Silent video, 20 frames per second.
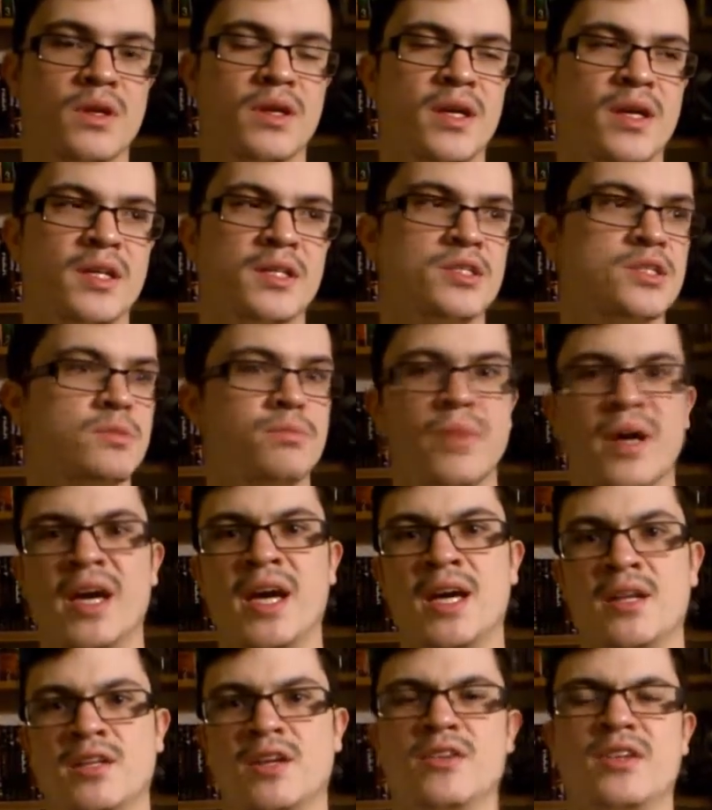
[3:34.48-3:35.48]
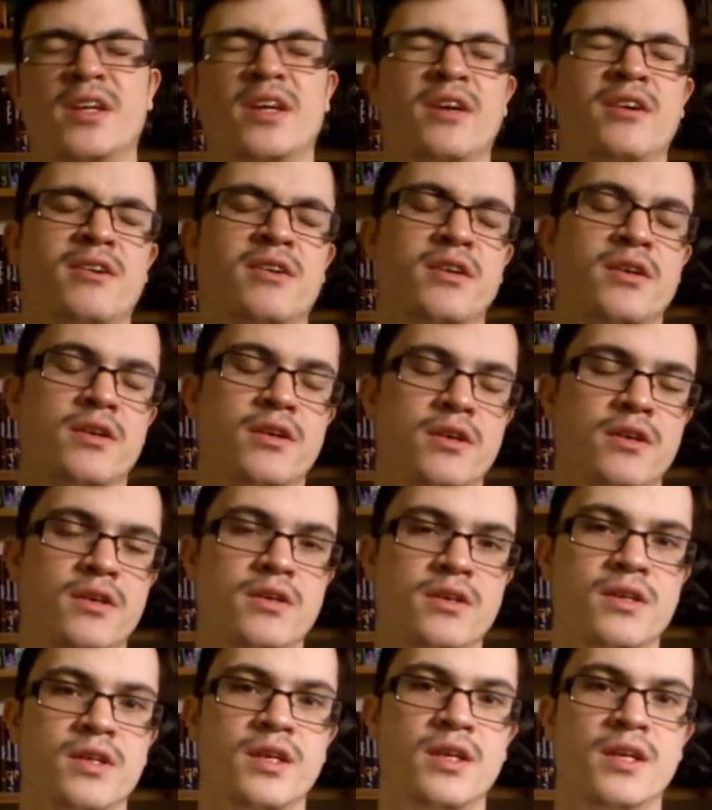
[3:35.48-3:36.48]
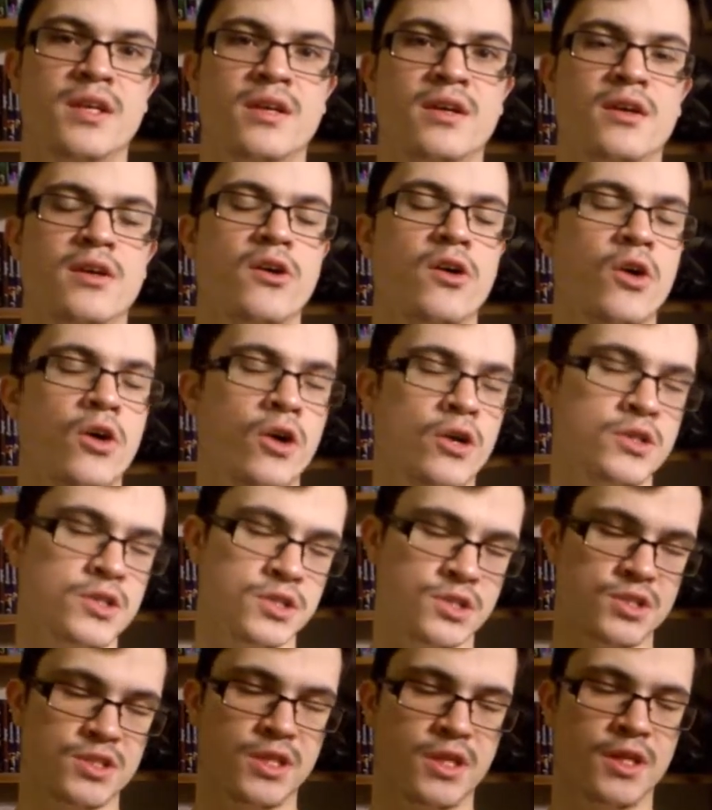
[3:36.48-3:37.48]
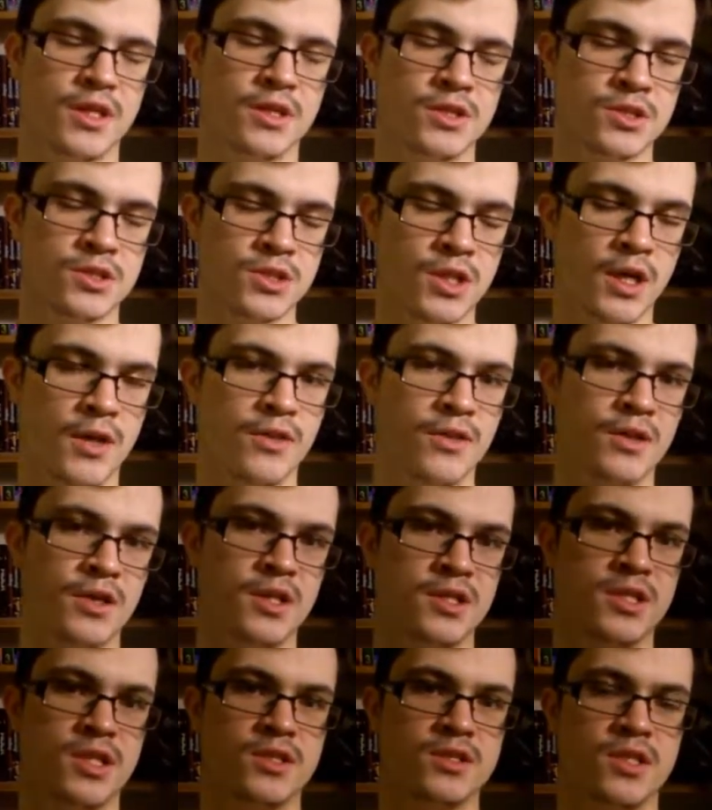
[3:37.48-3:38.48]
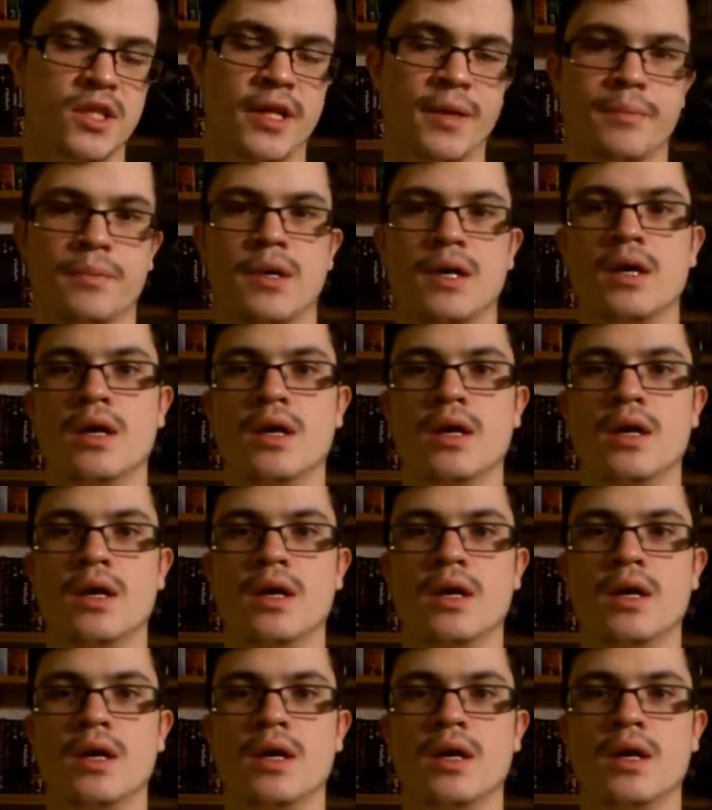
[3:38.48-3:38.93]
his maid and her son, essentially.